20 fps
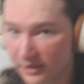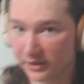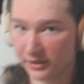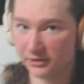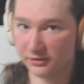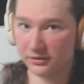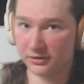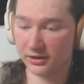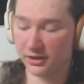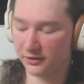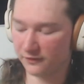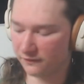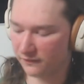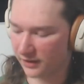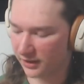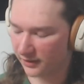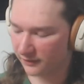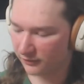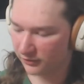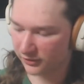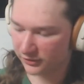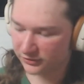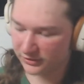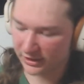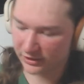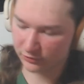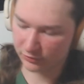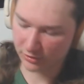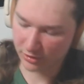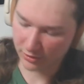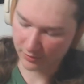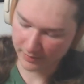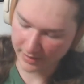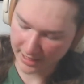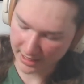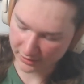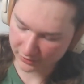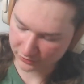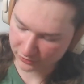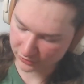1885, or at least that's when all the
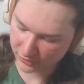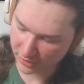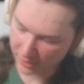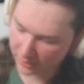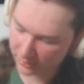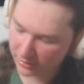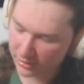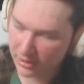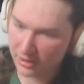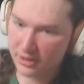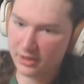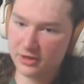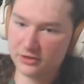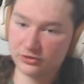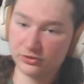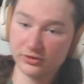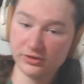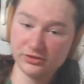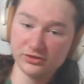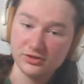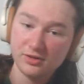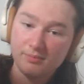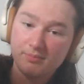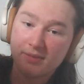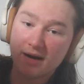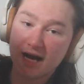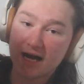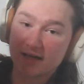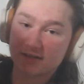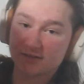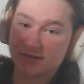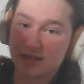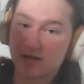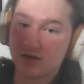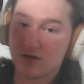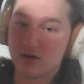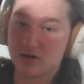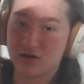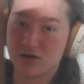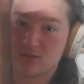patents say. So this is the box that it
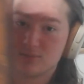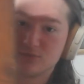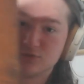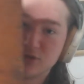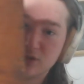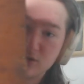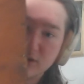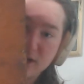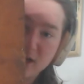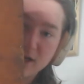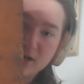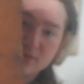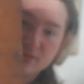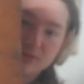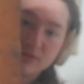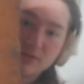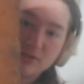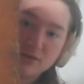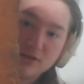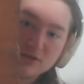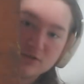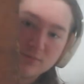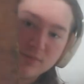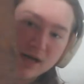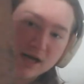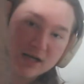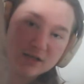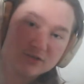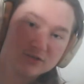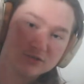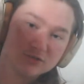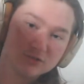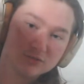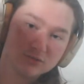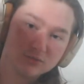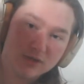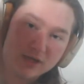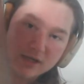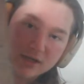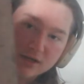all comes in, okay? This box
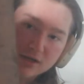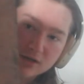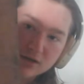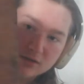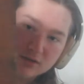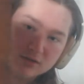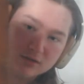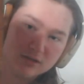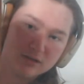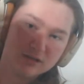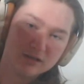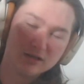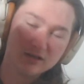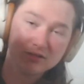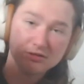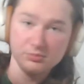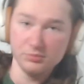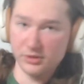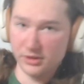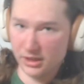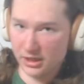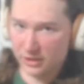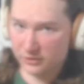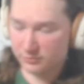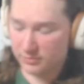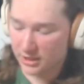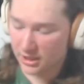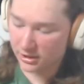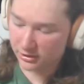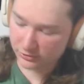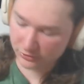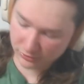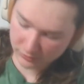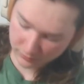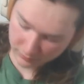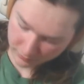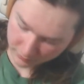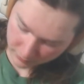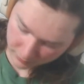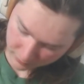right here, it's a pretty nice box.
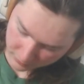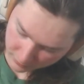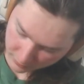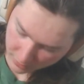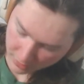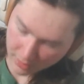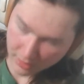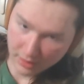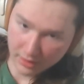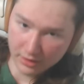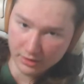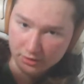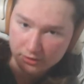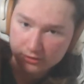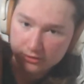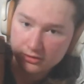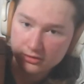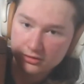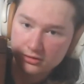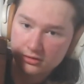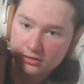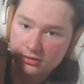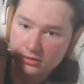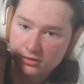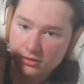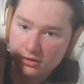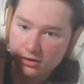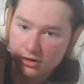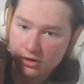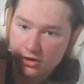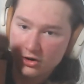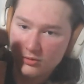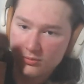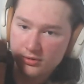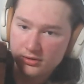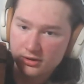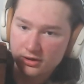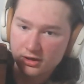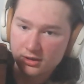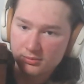You
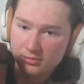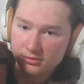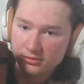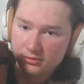open it up,